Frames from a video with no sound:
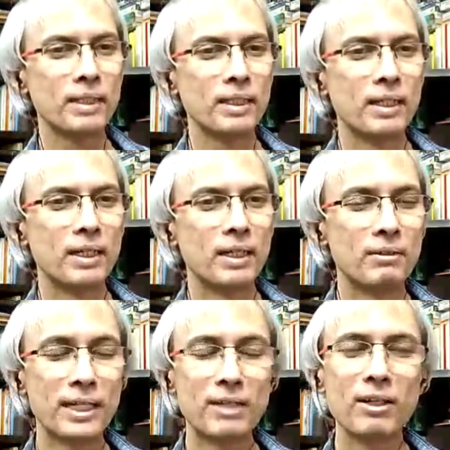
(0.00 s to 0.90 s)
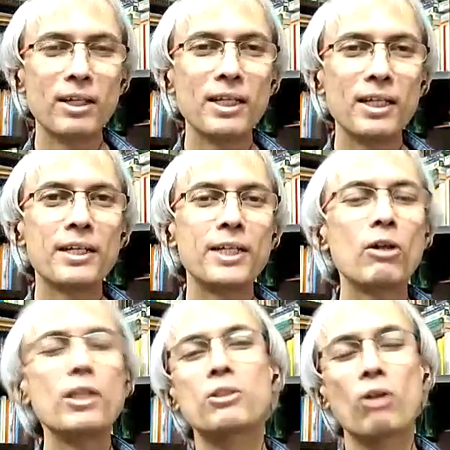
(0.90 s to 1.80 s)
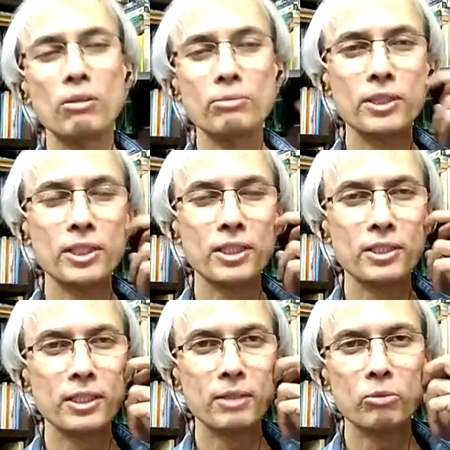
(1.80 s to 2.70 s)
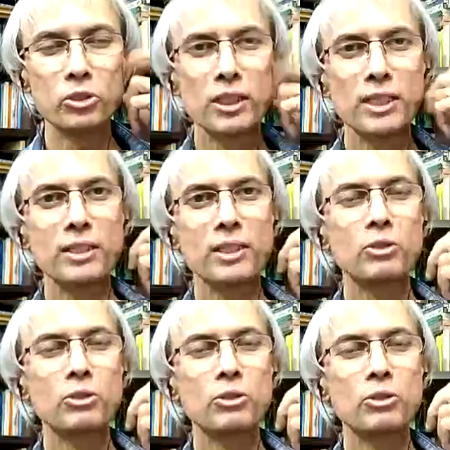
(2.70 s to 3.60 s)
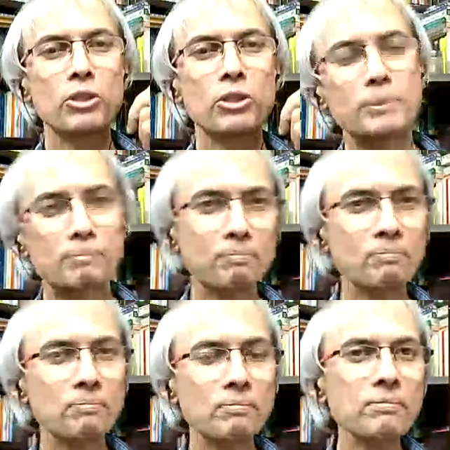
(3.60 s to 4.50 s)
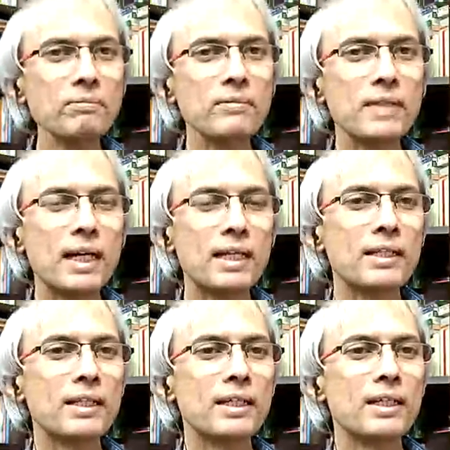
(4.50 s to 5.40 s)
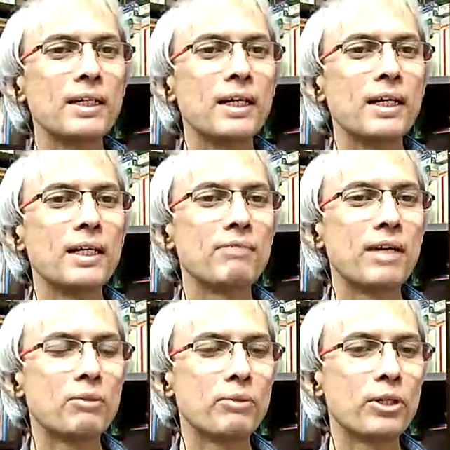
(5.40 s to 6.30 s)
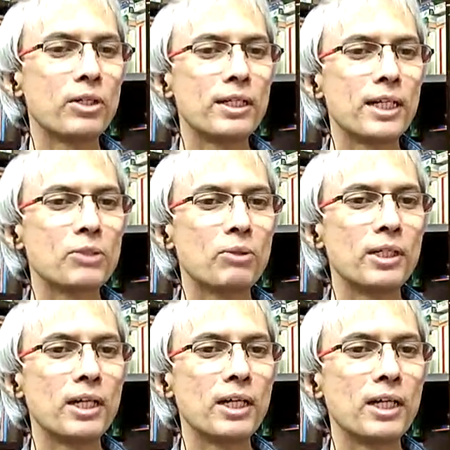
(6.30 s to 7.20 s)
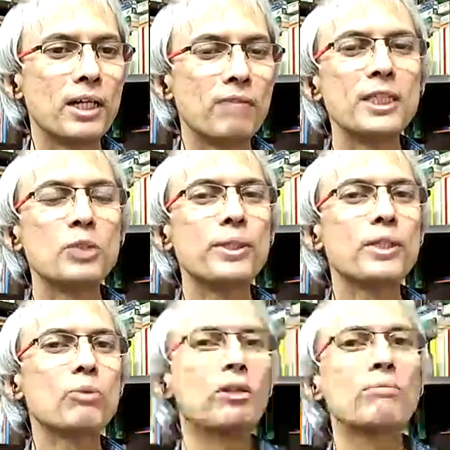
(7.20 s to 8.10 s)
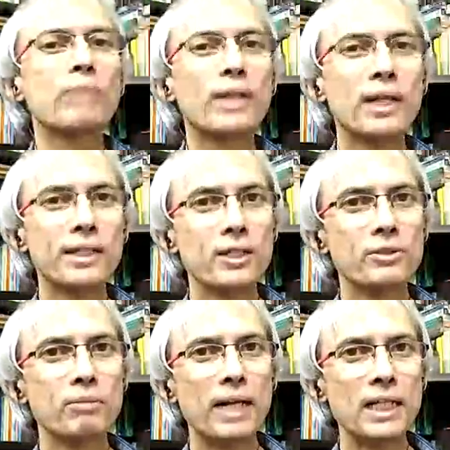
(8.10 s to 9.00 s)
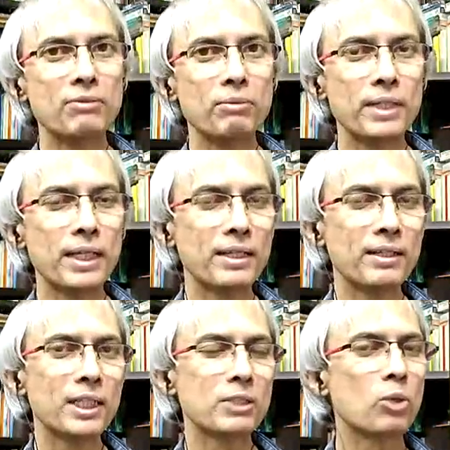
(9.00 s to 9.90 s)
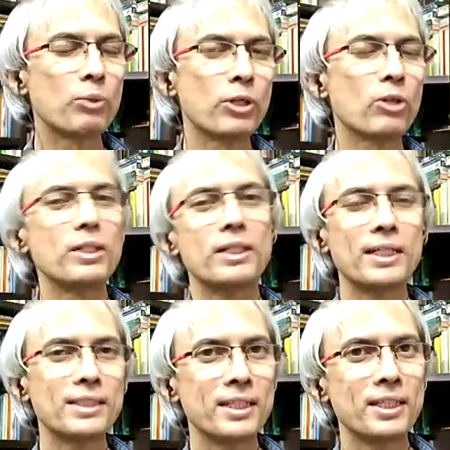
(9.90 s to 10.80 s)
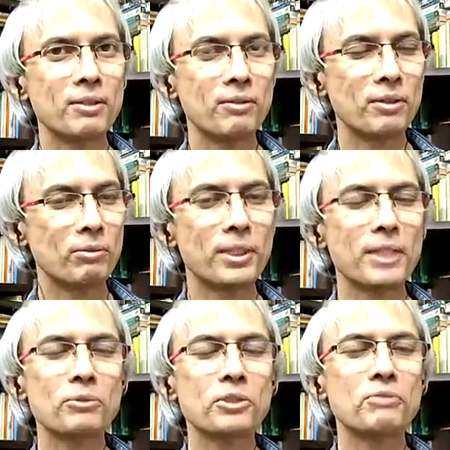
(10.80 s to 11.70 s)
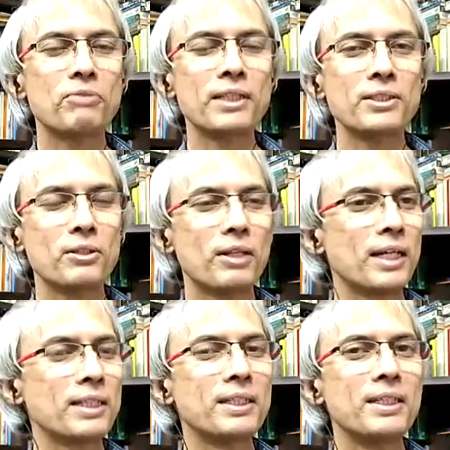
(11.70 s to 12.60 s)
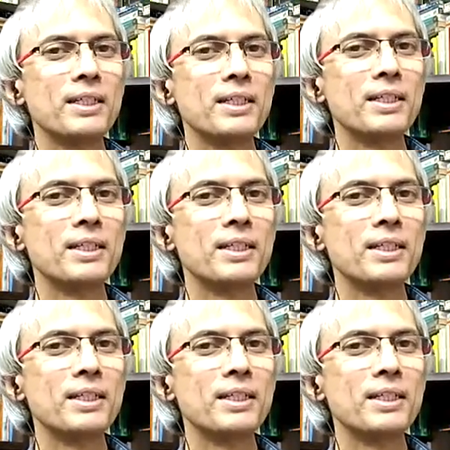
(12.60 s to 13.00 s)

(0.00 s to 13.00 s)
regularly. I read all his columns mostly in the New York Times, and in fact, we got in touch only after he tweeted one of my articles on blasphemy, and that's how we got in touch, and then we became good friends online. Although I